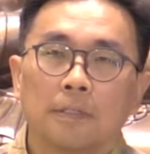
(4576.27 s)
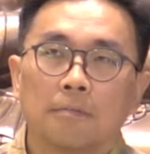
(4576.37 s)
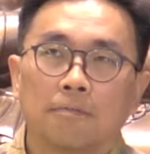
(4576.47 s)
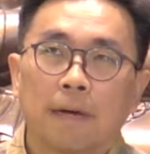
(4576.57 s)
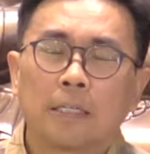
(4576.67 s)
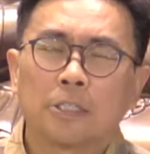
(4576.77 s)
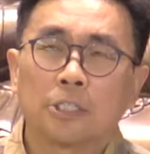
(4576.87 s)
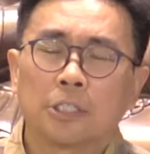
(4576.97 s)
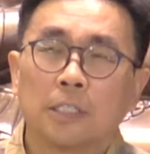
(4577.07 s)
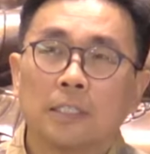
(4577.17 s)

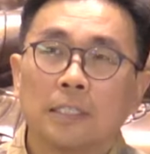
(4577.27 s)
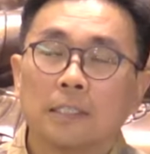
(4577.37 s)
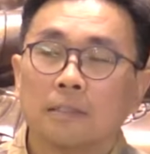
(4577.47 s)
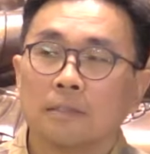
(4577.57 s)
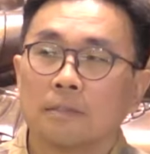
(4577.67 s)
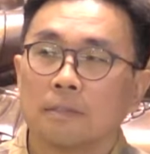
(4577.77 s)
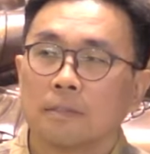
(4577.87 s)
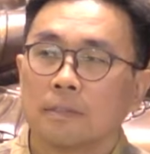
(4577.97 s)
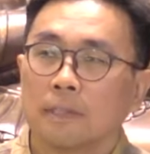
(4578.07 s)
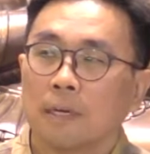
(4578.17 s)
functional
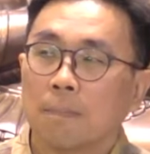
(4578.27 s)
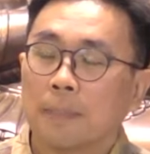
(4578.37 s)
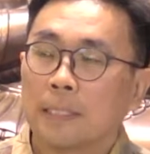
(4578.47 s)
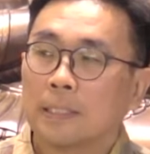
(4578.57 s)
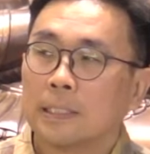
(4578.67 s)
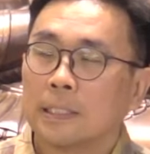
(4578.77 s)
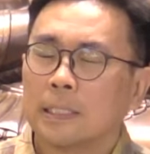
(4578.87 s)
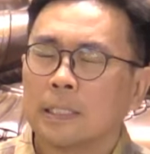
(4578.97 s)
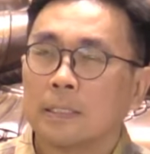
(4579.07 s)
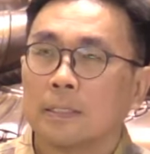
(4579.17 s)

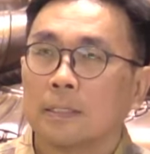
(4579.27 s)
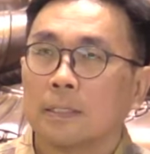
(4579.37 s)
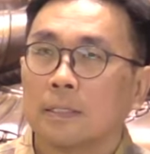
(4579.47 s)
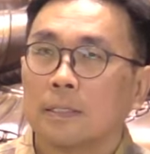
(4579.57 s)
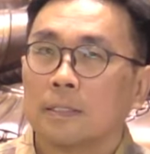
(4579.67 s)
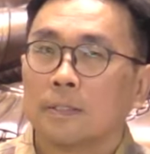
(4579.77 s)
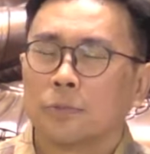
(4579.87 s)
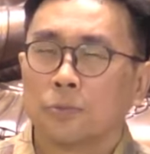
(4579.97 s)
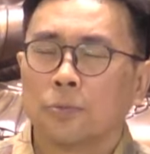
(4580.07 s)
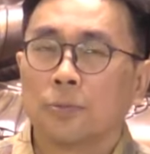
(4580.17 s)
ability
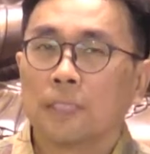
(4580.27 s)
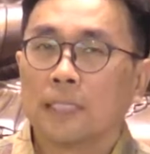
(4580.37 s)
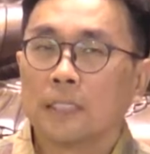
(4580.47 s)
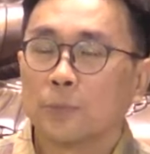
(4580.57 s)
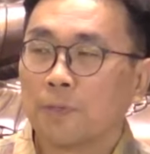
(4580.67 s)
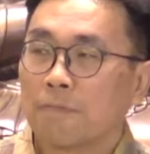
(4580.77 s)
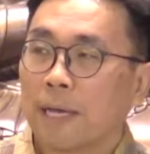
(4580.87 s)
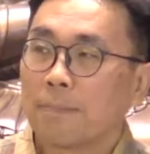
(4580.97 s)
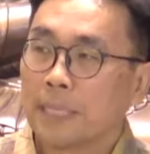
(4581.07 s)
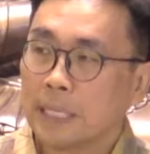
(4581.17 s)
to do things we
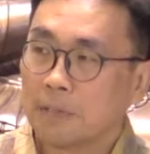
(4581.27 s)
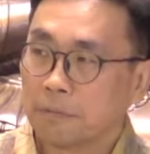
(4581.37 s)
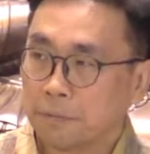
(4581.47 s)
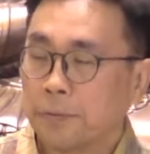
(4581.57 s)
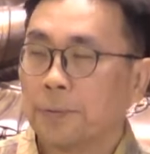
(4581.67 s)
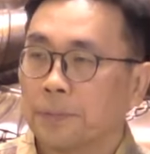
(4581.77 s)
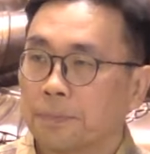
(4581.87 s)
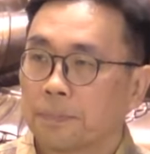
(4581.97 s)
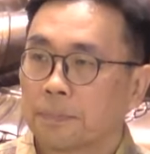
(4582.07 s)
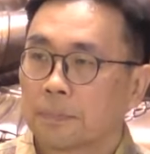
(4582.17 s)
find meaningful.
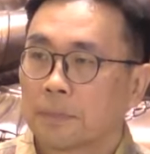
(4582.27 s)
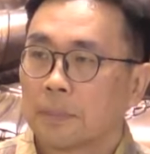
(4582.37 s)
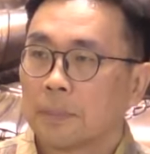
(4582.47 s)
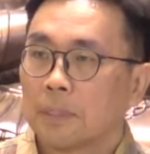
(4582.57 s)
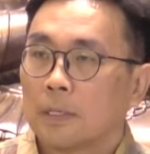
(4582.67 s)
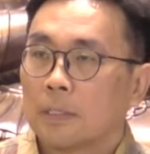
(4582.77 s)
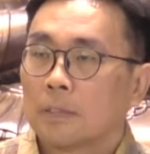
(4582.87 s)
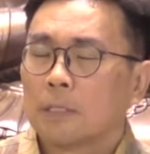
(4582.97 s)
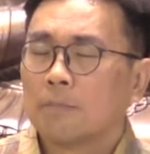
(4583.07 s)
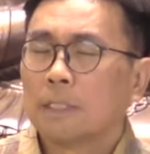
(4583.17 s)

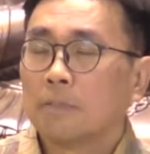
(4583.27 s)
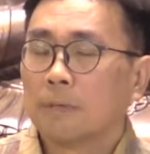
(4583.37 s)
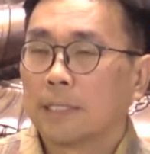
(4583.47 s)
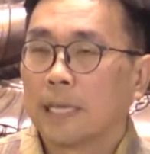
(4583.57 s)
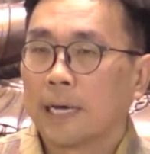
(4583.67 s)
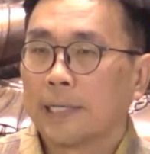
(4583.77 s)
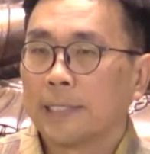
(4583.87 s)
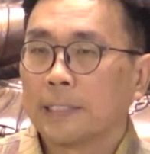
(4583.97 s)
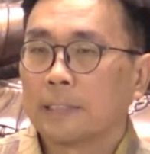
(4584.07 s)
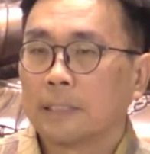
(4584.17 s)
So even if we are
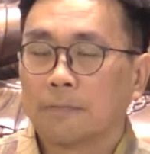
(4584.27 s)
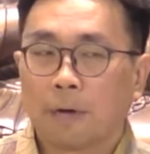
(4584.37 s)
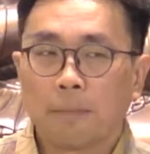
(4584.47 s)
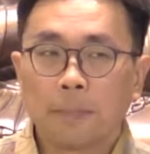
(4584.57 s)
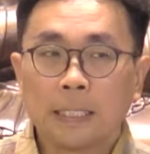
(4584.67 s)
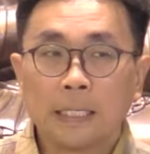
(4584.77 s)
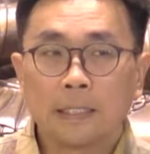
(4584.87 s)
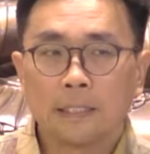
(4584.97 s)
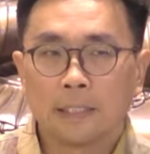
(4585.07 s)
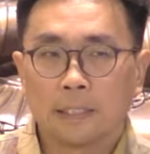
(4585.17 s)
dying, if our
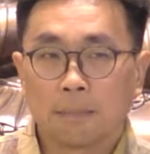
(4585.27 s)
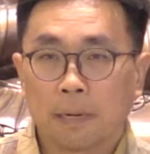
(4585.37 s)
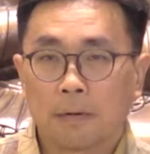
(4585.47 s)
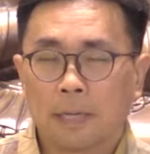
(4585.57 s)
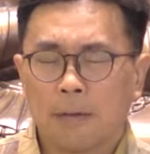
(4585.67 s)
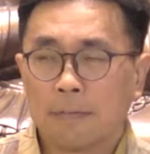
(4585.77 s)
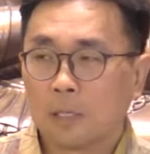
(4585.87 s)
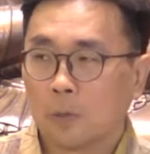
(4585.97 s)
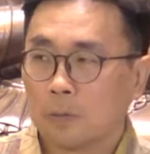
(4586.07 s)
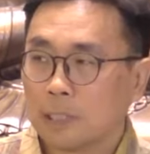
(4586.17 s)
meaning is about having
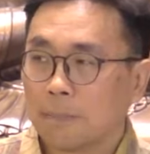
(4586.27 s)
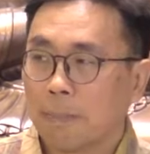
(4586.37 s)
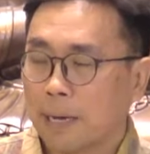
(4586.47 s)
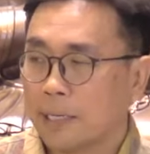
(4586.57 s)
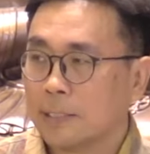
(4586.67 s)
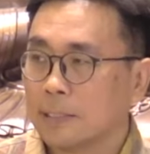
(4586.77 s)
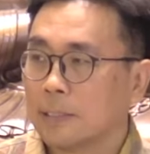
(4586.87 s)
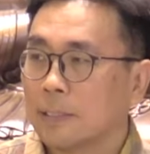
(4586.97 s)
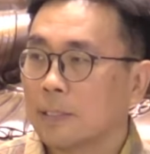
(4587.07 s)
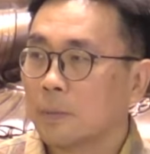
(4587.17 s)
a wholesome mind,
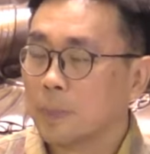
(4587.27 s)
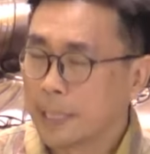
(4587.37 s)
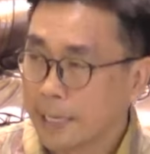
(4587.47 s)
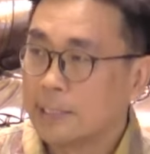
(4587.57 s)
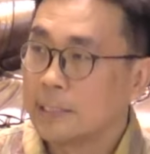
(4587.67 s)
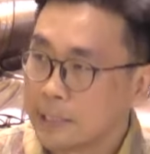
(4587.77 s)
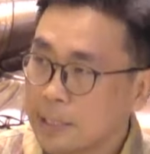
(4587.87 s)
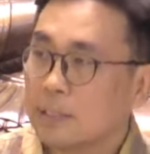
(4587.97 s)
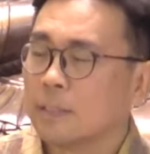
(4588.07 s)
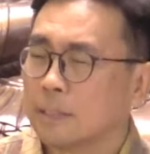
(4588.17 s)
we can
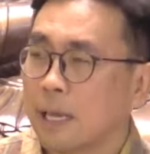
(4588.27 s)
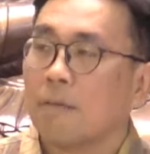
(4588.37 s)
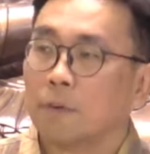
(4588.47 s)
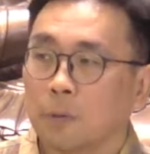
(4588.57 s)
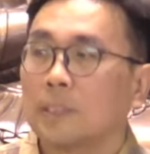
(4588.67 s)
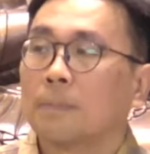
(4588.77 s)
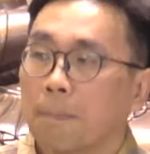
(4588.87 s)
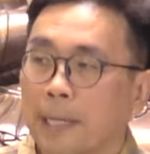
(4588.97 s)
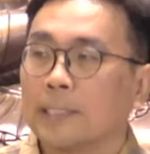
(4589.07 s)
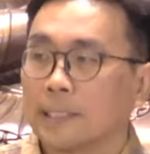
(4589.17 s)
still have
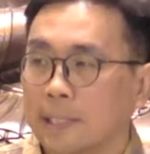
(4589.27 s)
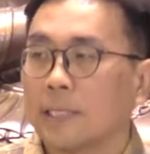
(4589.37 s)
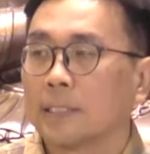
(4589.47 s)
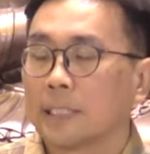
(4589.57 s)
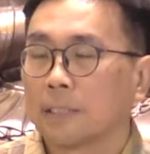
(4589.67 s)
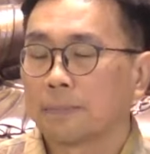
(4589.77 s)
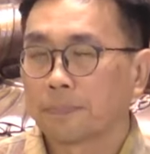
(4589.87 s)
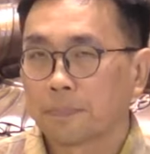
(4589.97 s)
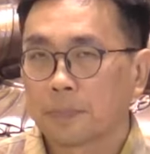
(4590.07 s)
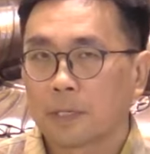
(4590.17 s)
wholesome mind state.
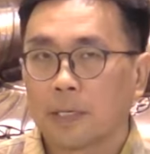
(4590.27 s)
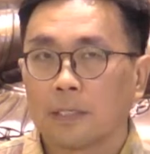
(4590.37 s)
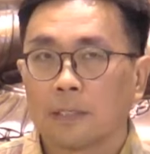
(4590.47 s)
Okay?